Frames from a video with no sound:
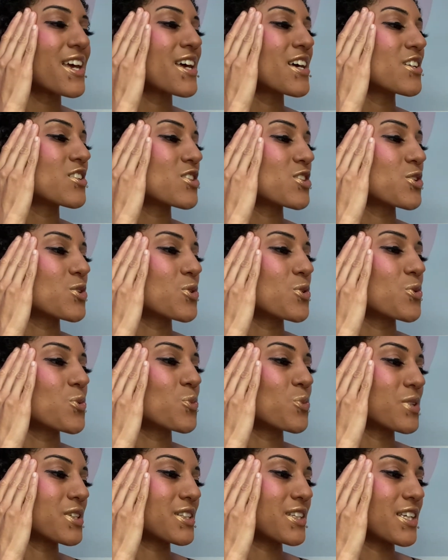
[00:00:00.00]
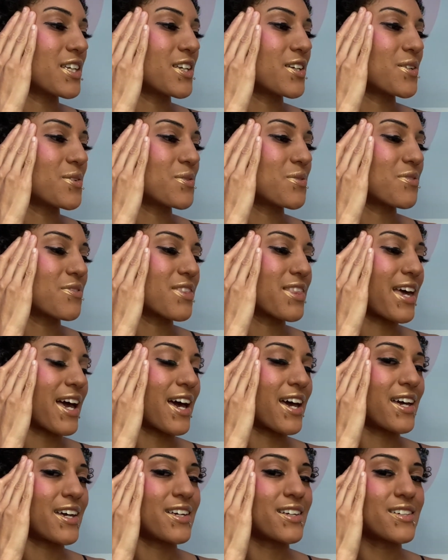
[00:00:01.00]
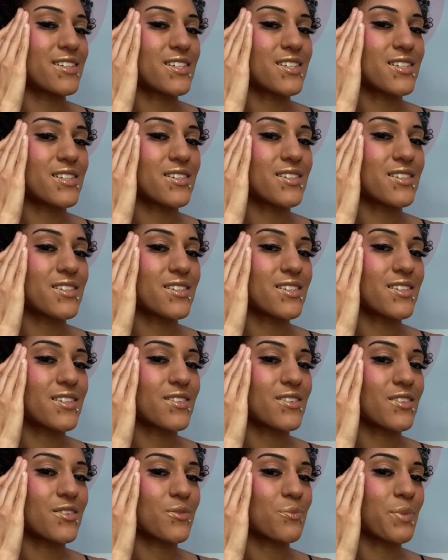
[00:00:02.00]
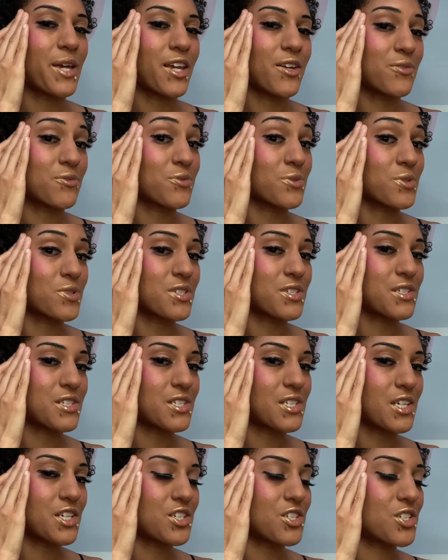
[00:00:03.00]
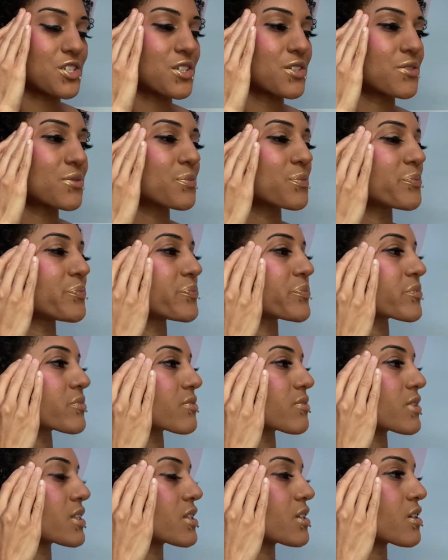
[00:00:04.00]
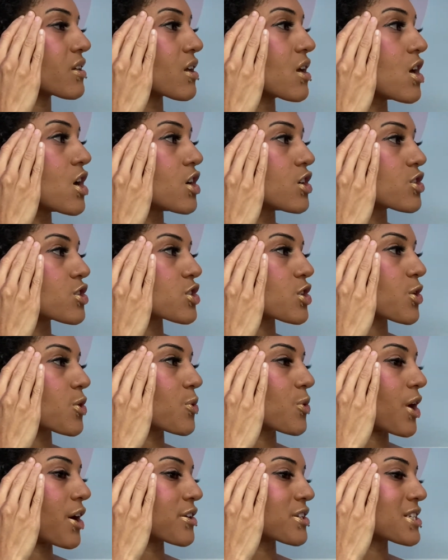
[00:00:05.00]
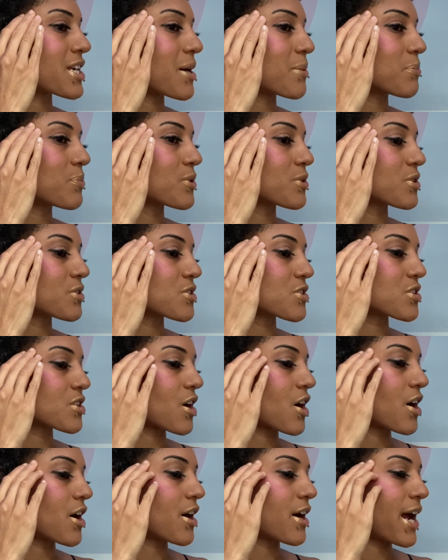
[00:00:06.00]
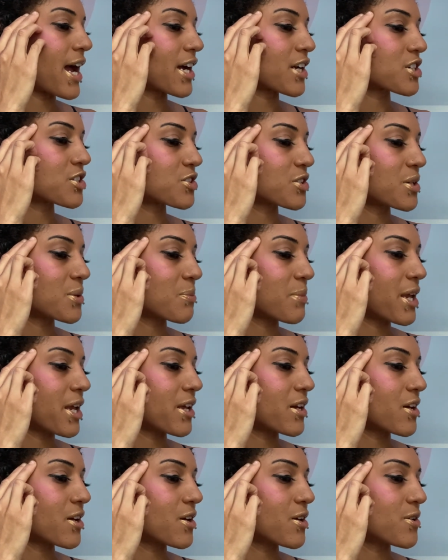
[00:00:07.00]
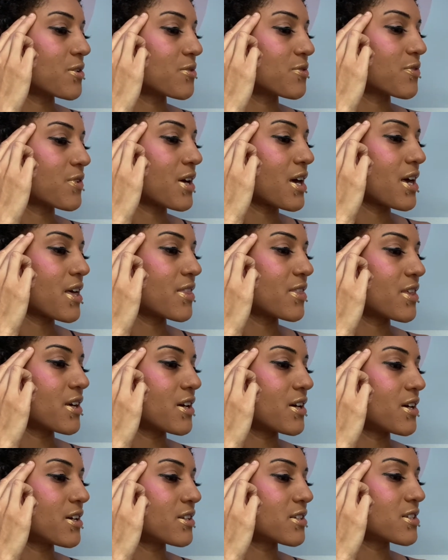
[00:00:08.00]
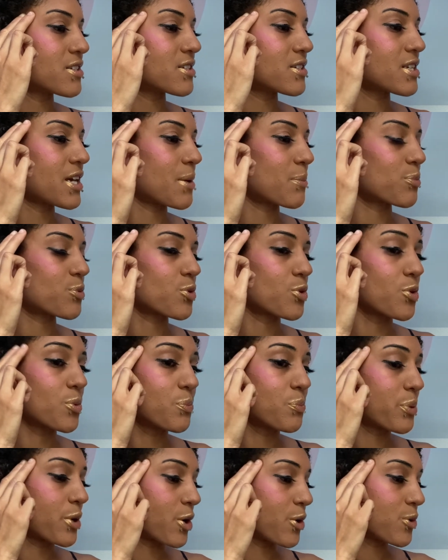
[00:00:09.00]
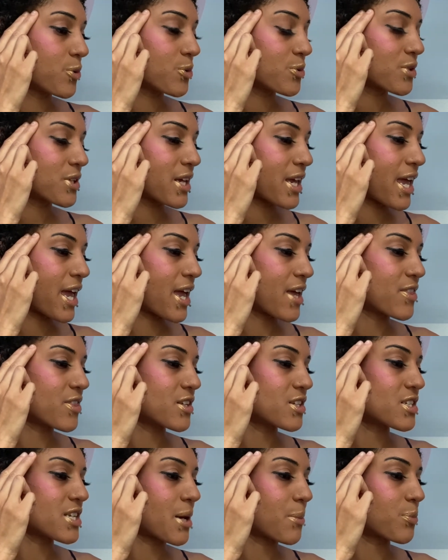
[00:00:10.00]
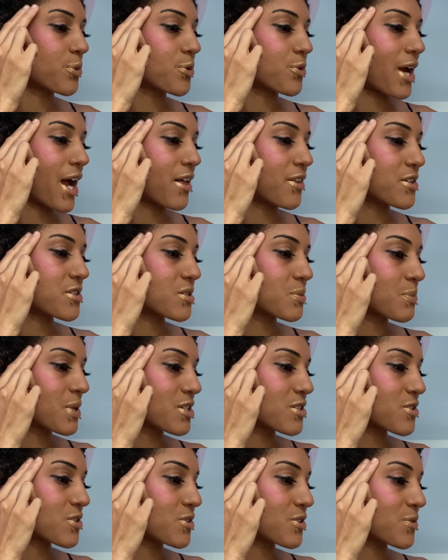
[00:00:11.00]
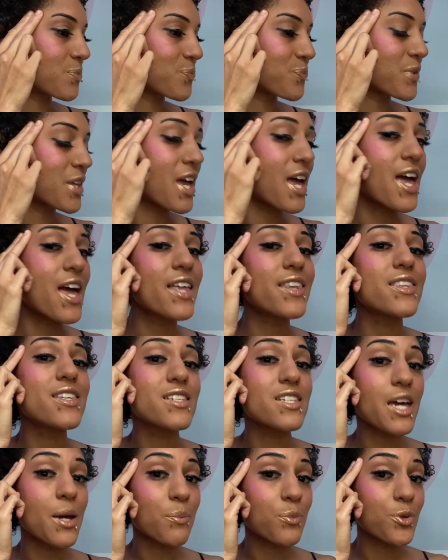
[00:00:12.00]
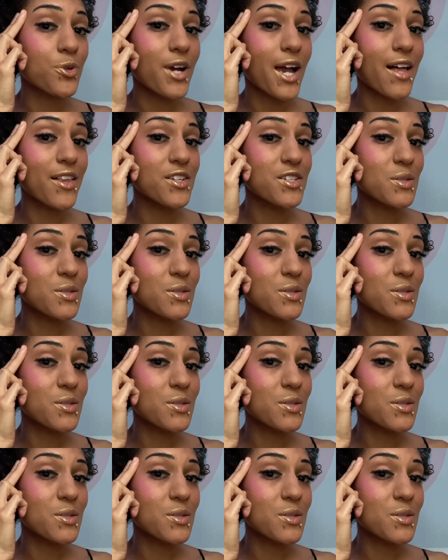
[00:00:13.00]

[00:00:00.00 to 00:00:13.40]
to relieve that painful sensation. So our temples are actually made of the temporal bone and the temporalis muscle. The temporalis